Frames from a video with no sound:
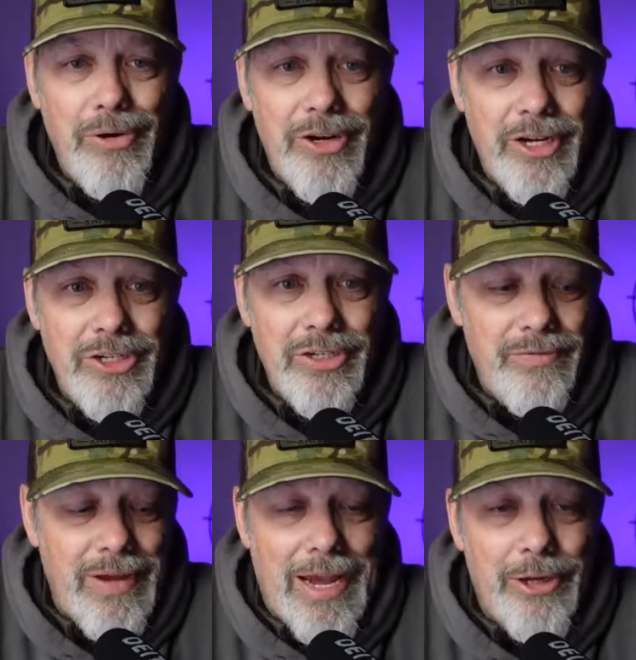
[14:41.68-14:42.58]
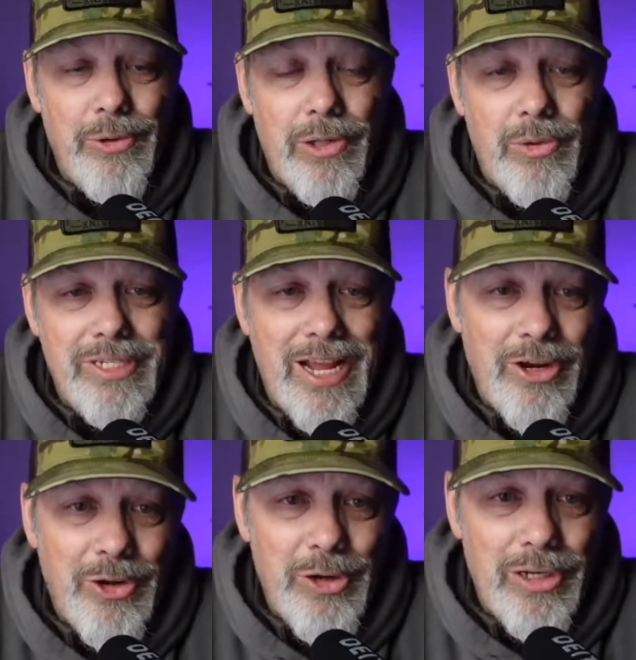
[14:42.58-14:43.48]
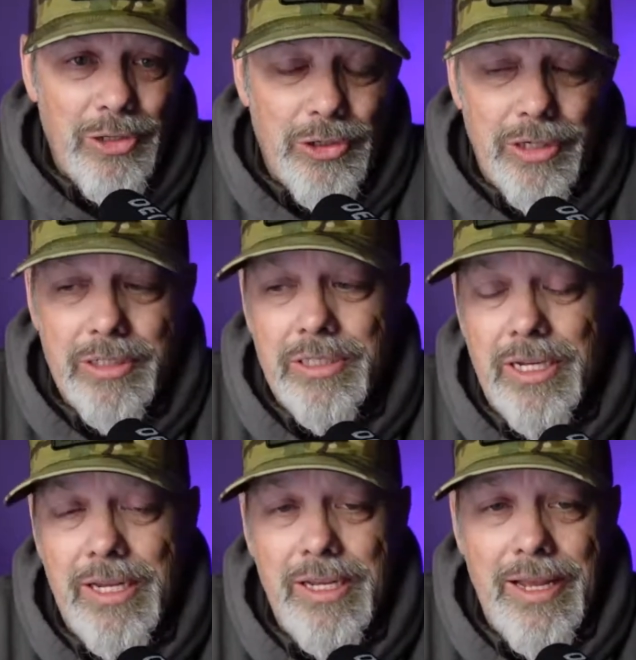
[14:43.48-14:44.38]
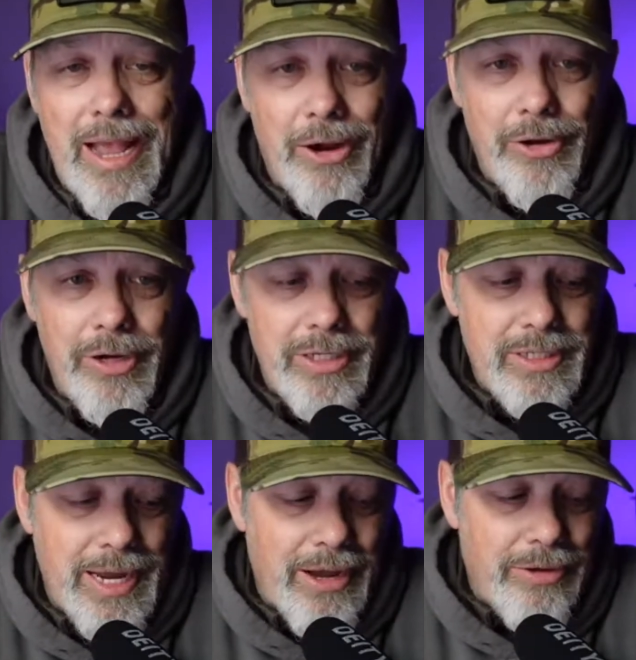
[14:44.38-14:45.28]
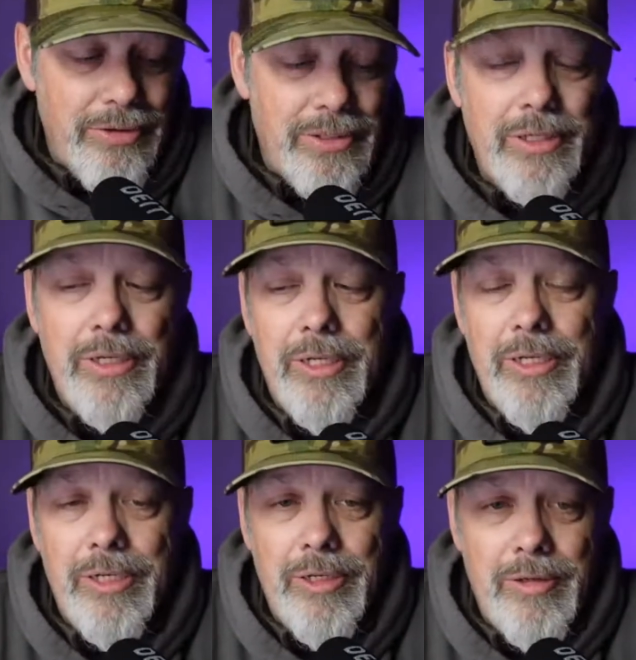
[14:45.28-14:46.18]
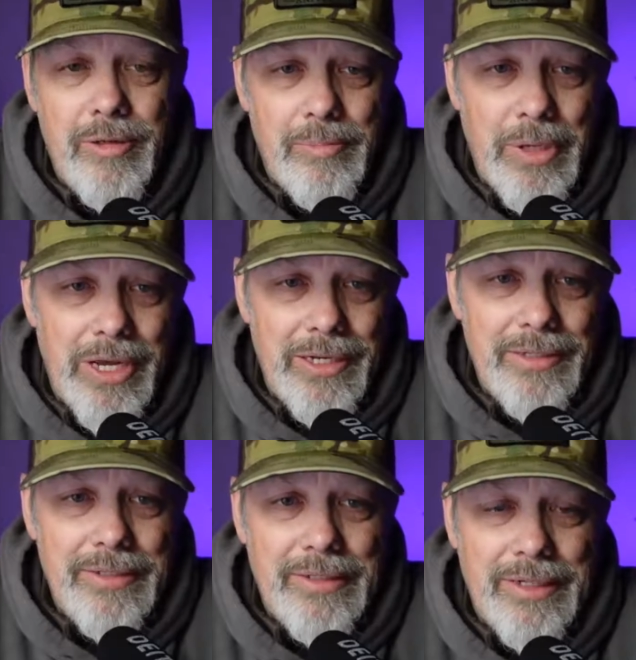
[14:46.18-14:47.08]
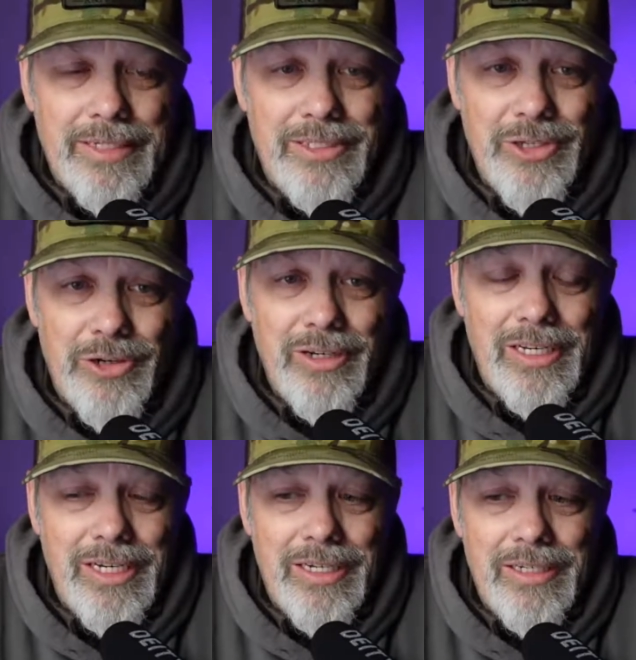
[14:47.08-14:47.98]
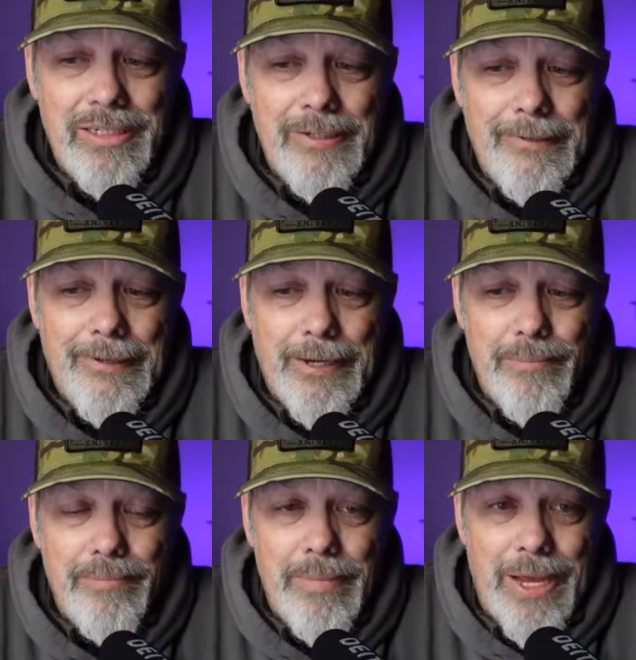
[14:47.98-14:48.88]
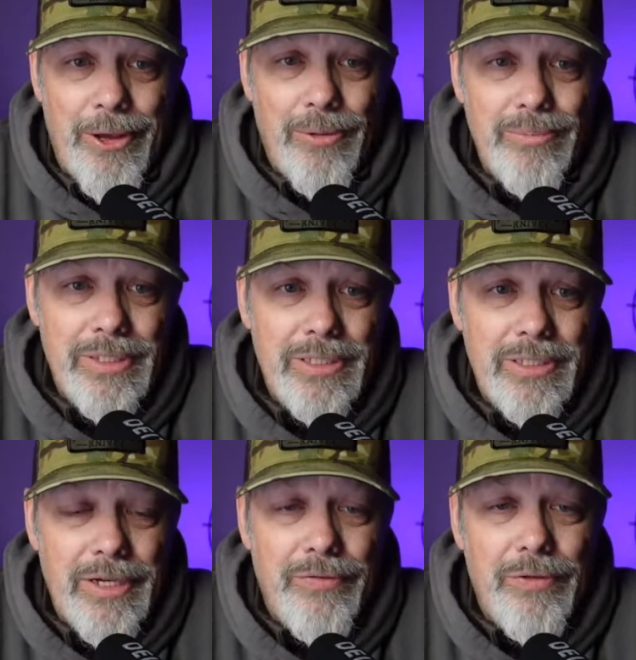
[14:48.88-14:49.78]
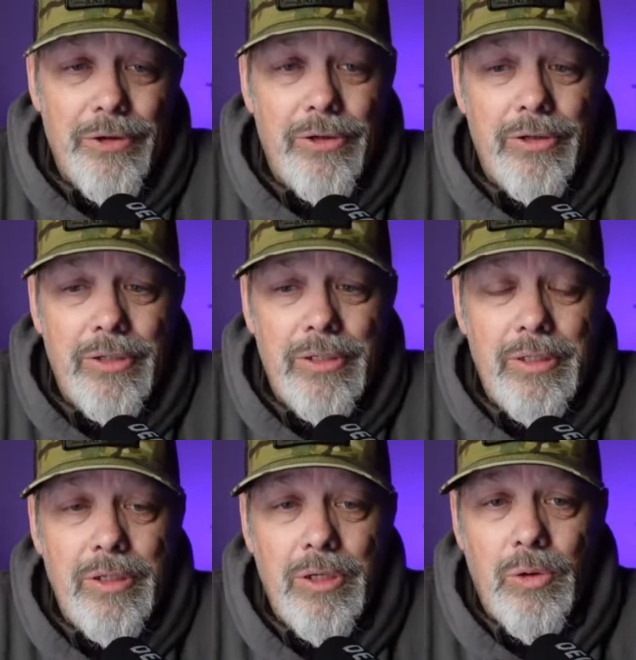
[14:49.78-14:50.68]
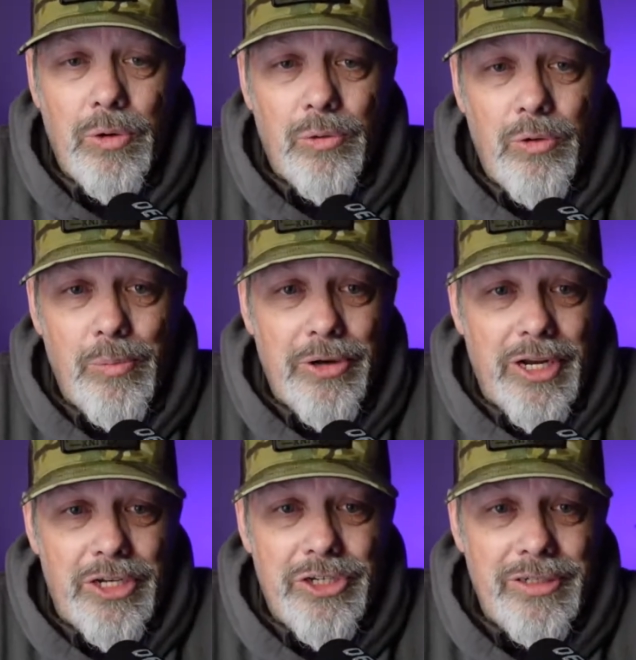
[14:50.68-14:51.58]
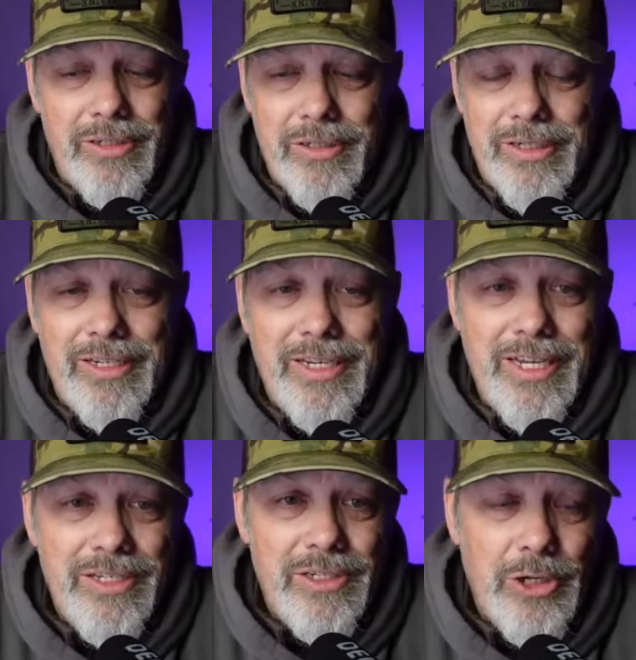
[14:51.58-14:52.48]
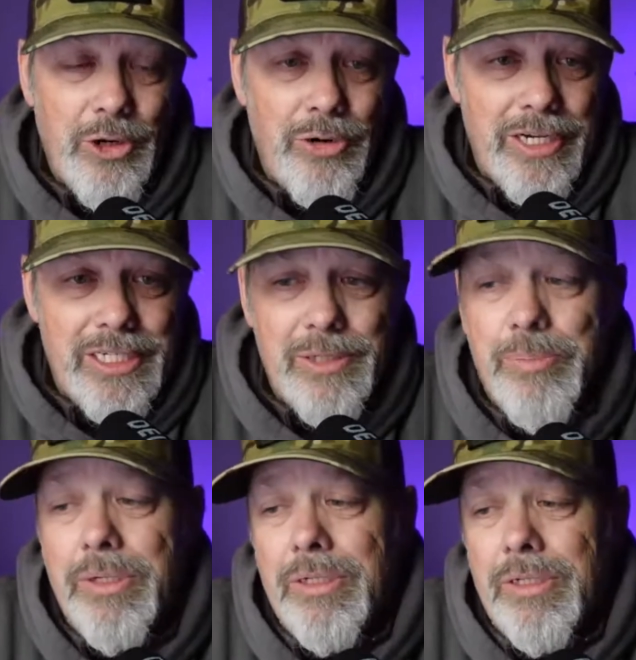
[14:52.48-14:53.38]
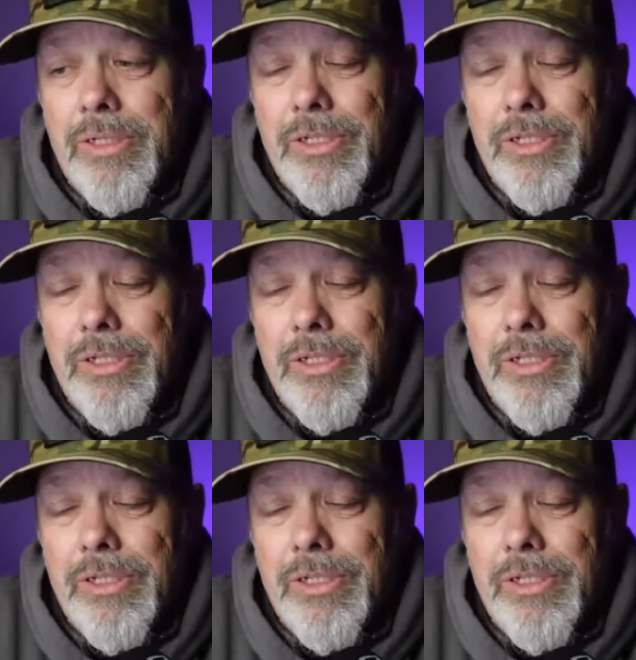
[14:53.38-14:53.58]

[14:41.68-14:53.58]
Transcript: production value. In other words, how good it looks, how good it sounds. But it certainly helps if your quote unquote production is crisp,